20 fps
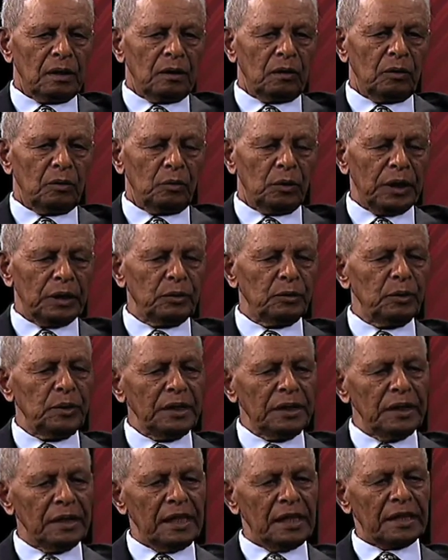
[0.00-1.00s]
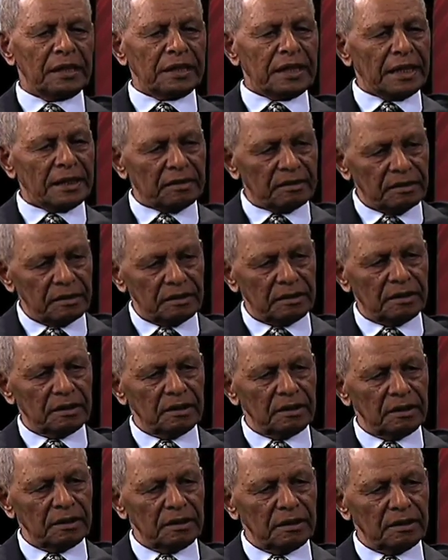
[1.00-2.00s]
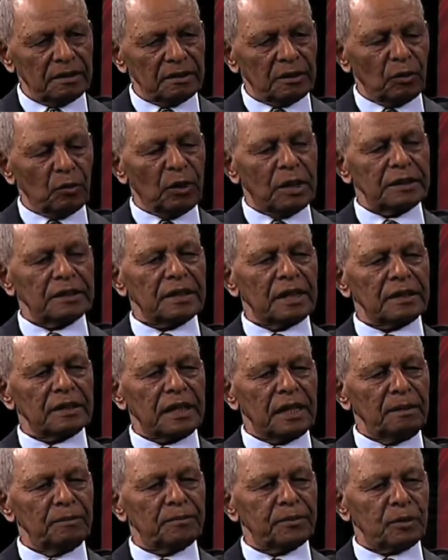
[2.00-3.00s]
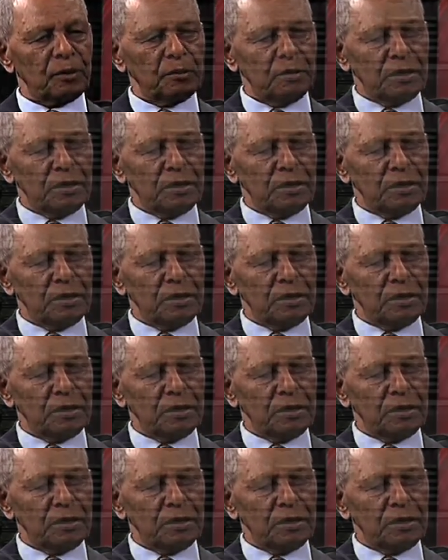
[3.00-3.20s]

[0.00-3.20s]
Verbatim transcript: when we erected the one that came from